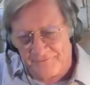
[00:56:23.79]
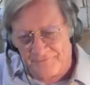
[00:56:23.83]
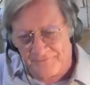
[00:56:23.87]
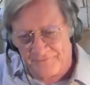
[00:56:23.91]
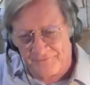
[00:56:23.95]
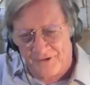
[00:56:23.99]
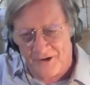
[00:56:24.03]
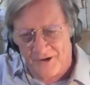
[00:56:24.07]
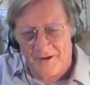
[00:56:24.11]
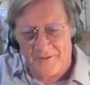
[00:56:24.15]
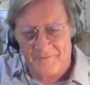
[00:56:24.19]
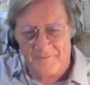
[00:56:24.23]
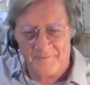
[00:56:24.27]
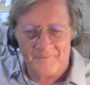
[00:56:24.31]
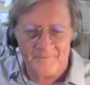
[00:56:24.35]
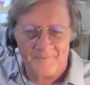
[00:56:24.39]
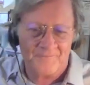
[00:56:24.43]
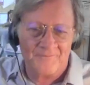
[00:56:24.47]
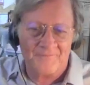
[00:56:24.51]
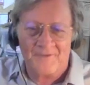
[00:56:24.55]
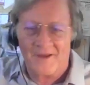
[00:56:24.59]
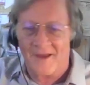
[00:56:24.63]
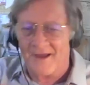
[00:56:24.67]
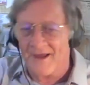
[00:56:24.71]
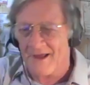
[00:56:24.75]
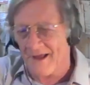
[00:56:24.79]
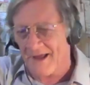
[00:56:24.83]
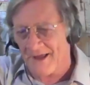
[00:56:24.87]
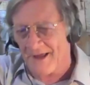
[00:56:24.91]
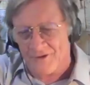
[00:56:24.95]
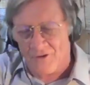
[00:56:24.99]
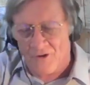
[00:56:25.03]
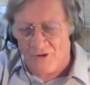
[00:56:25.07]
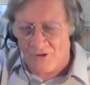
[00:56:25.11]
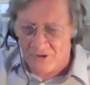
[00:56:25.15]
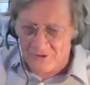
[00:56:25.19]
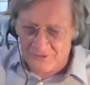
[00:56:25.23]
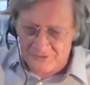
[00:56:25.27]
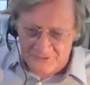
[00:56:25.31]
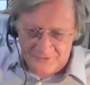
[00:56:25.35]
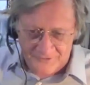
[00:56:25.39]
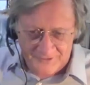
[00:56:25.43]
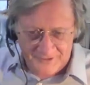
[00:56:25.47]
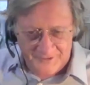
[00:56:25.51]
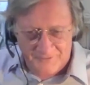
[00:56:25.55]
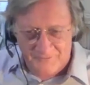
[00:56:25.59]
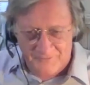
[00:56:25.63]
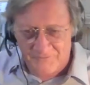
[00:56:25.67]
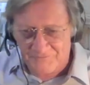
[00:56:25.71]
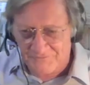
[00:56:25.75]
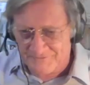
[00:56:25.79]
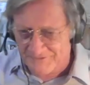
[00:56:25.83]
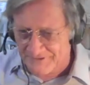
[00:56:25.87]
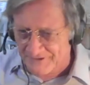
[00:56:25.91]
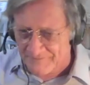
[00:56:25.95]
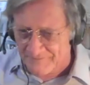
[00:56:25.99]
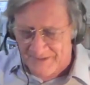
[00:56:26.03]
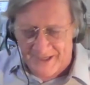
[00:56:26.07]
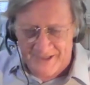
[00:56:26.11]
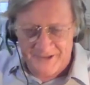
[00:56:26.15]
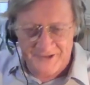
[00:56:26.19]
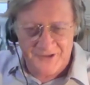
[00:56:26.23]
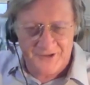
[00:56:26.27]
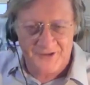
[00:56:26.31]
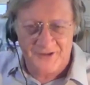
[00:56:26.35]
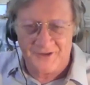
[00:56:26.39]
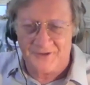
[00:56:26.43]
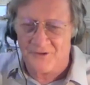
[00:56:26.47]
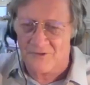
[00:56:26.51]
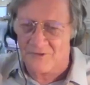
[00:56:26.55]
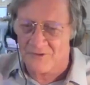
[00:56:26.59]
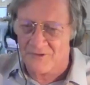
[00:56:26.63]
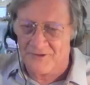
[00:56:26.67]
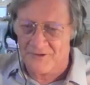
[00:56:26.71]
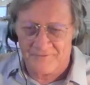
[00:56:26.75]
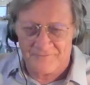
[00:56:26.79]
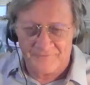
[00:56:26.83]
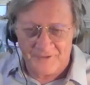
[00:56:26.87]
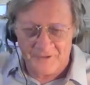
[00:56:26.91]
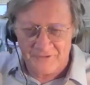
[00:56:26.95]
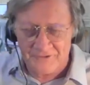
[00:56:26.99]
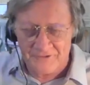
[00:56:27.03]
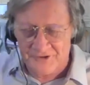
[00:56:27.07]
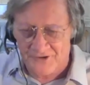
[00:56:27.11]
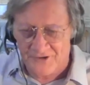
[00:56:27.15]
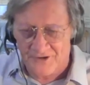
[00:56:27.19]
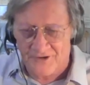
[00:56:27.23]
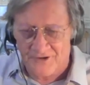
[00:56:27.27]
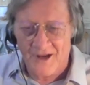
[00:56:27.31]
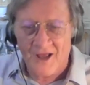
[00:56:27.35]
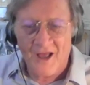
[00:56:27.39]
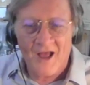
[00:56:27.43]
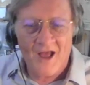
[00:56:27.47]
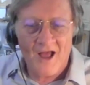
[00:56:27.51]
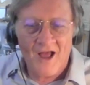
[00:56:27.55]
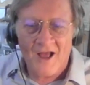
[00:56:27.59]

from an alternate dimension or the future.